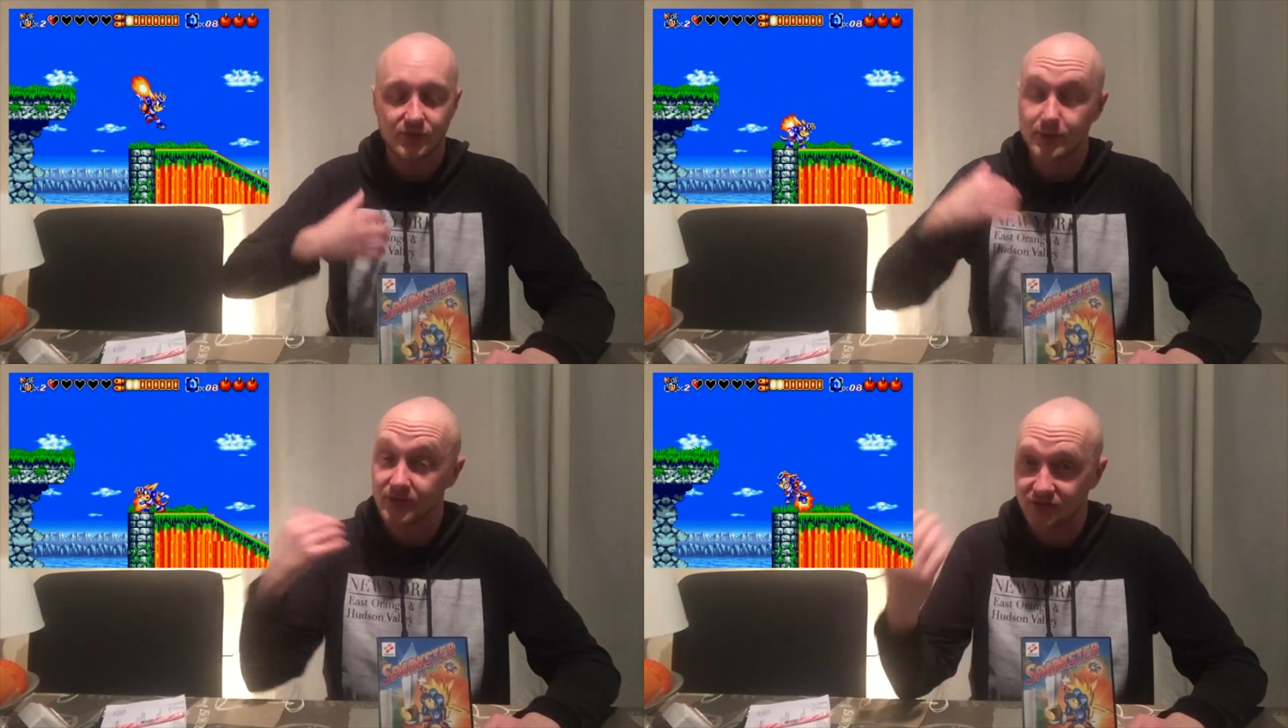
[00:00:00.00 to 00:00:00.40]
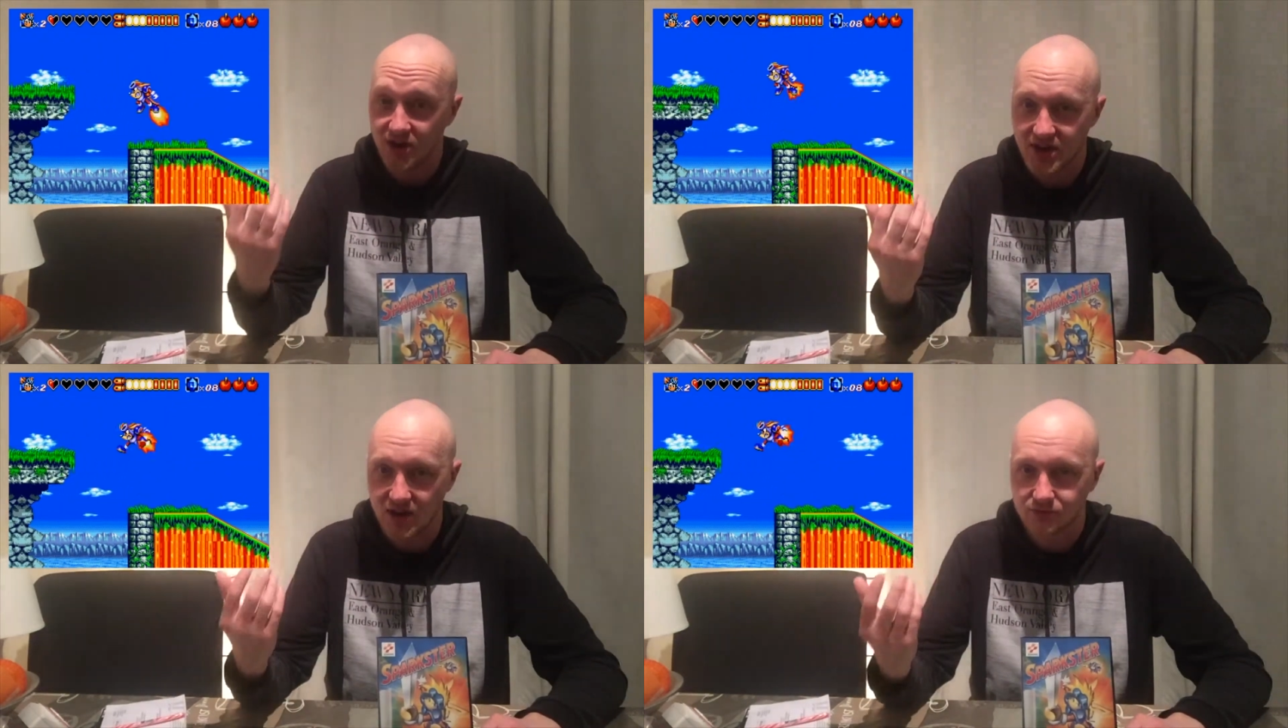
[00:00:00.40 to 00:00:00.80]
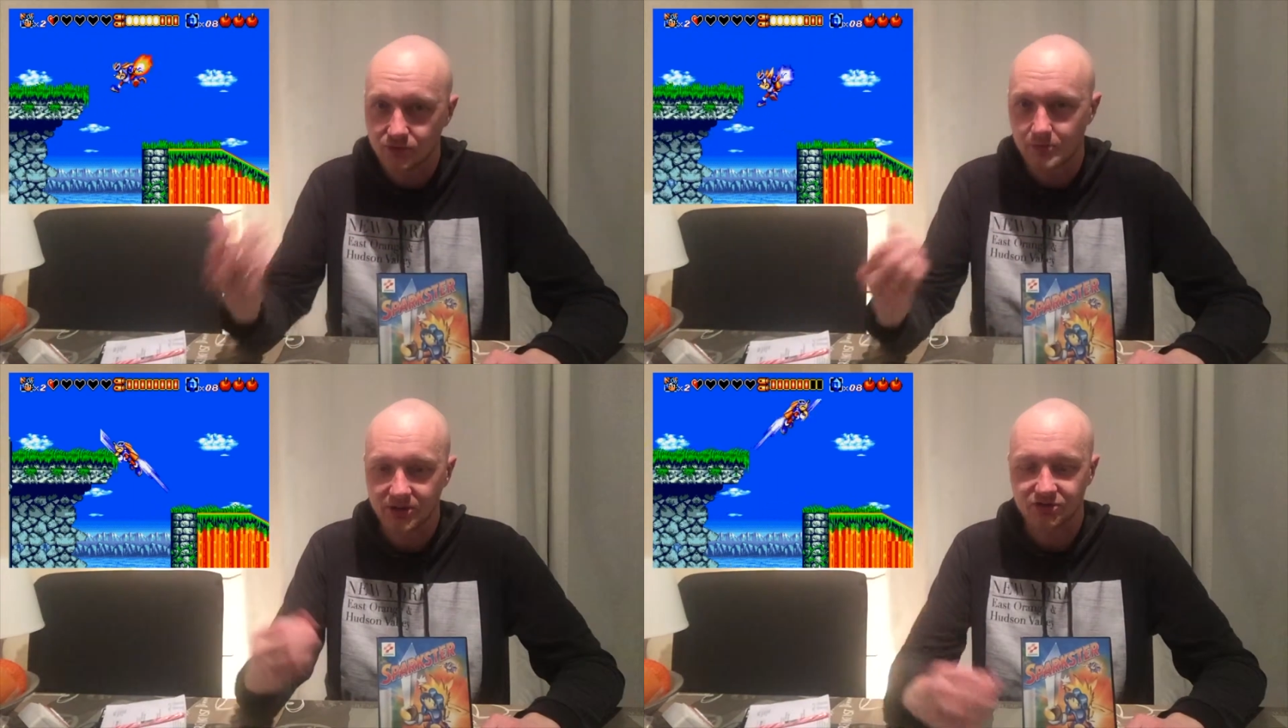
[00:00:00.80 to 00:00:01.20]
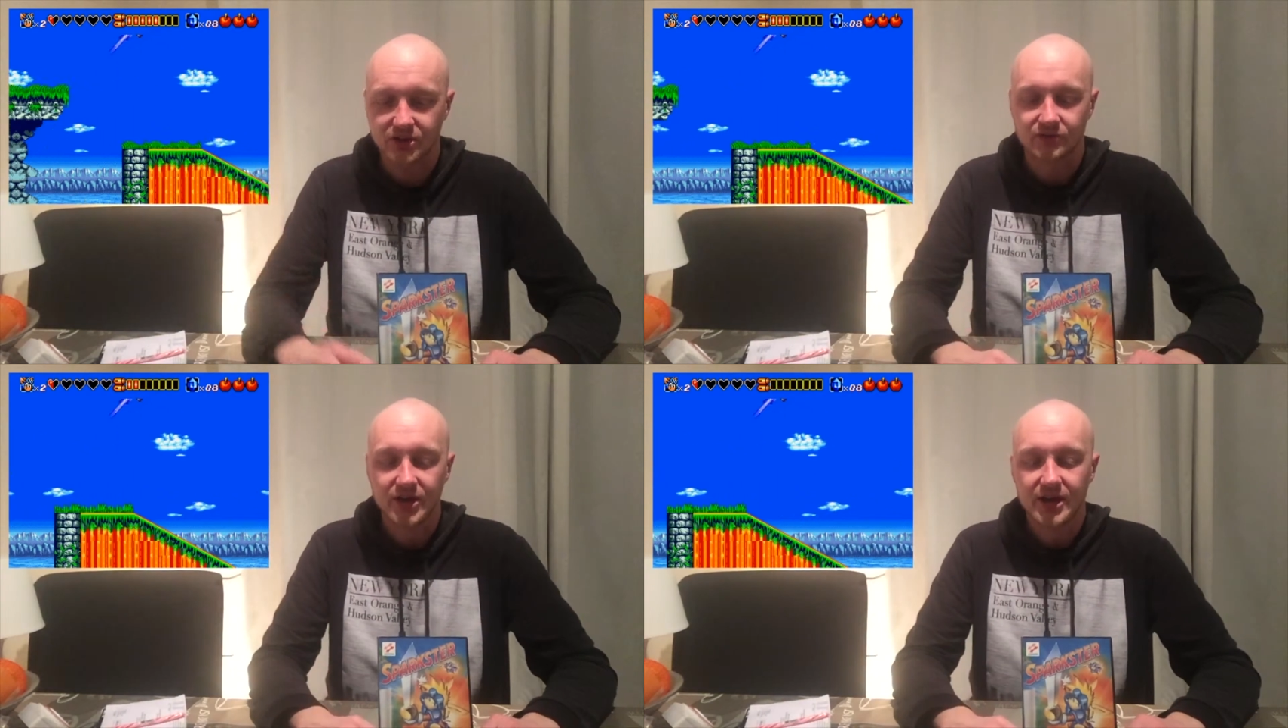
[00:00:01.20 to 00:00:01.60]
I want to find out for
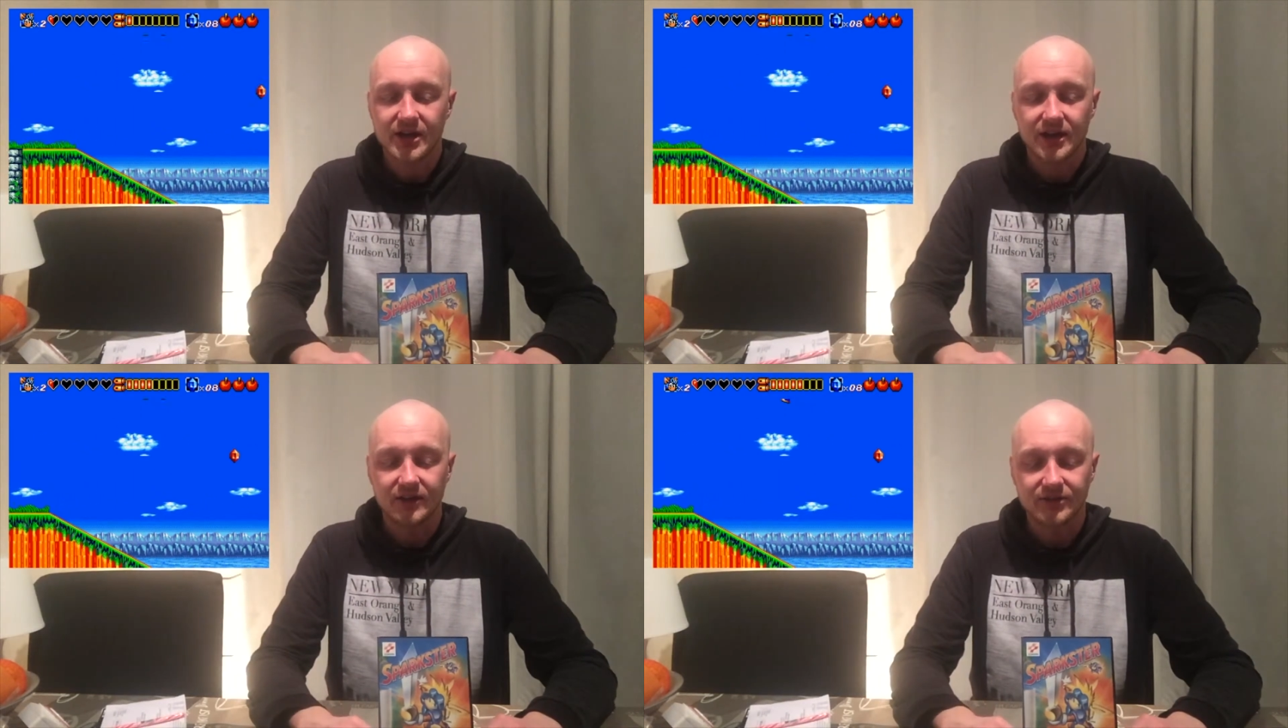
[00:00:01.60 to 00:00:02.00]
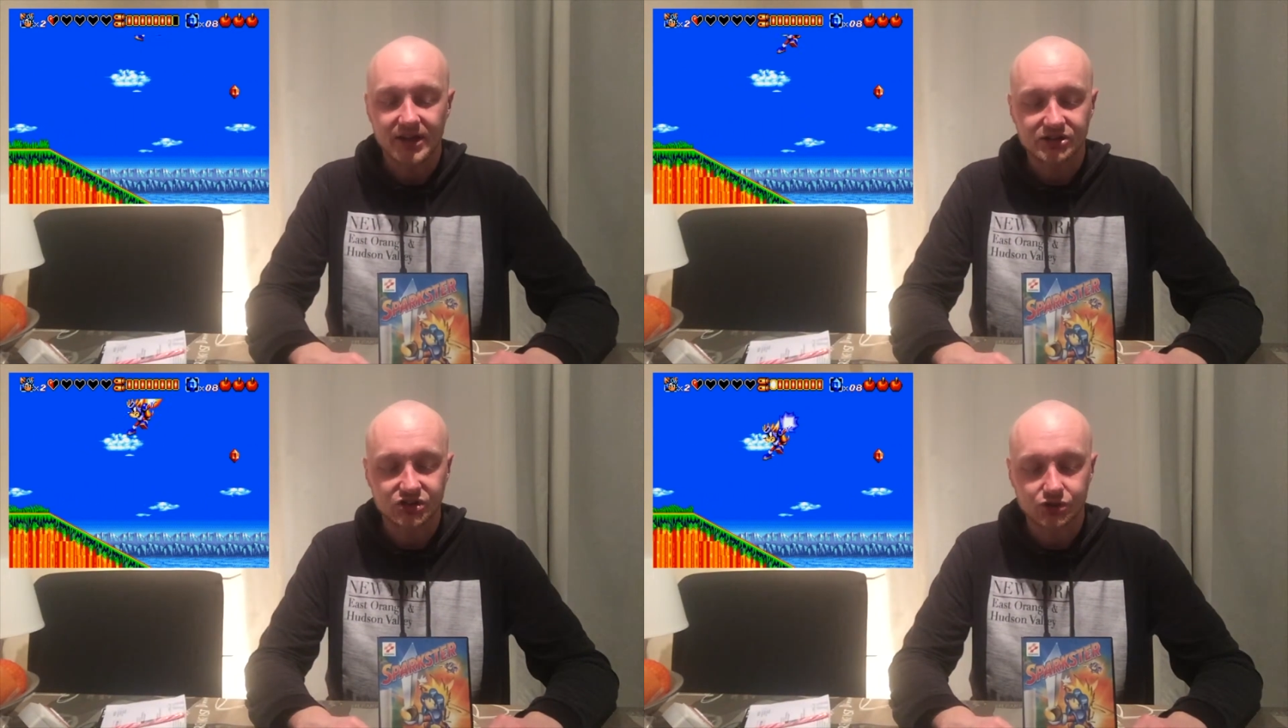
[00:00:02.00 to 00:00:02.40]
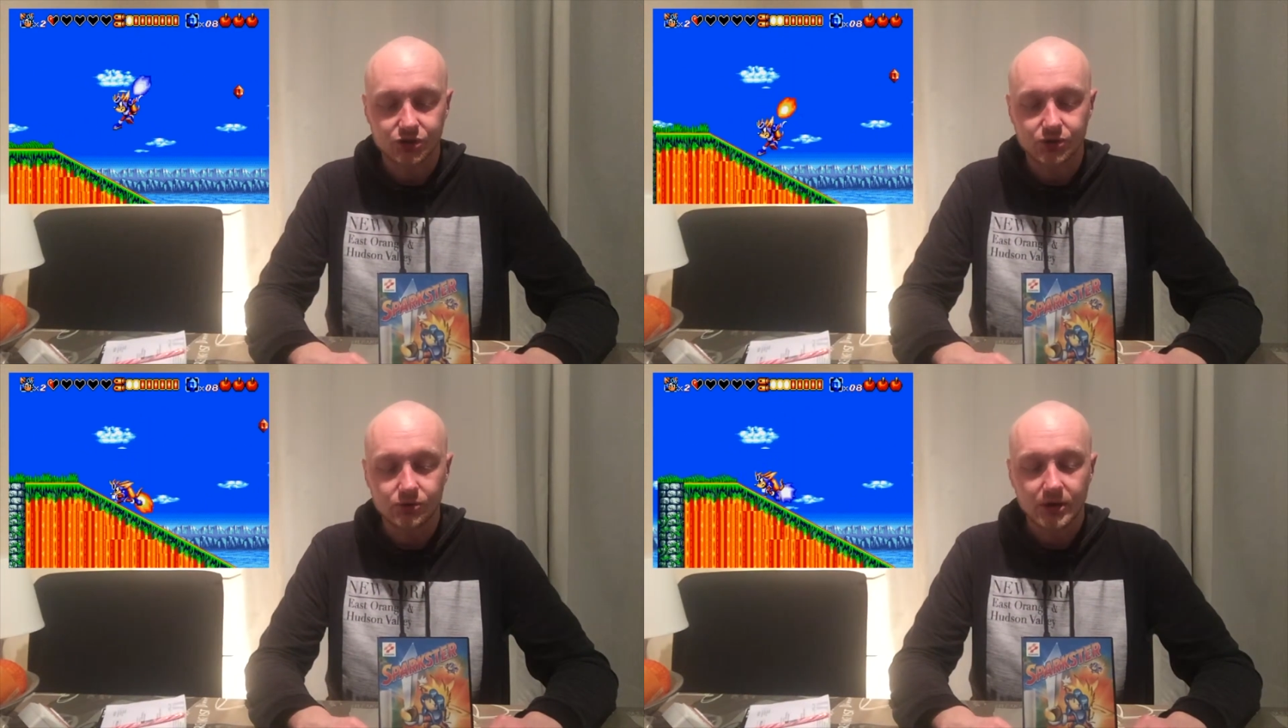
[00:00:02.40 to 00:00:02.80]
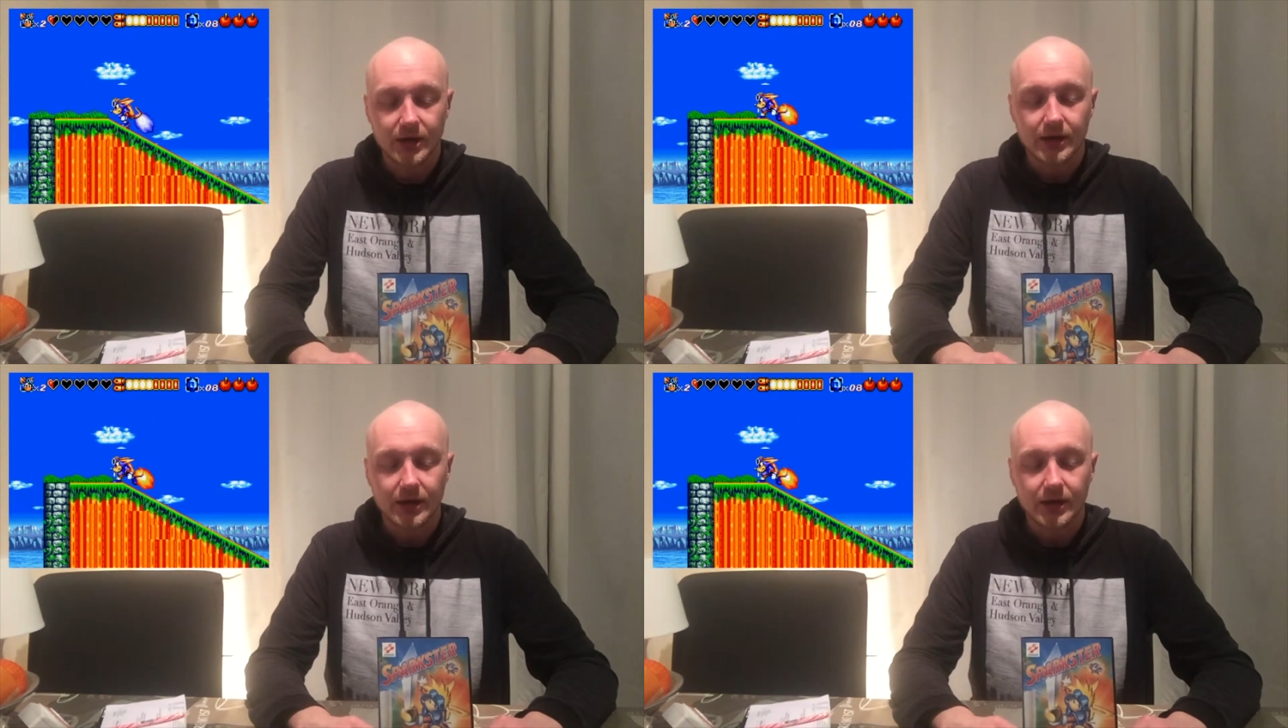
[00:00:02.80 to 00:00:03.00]
myself if that's true.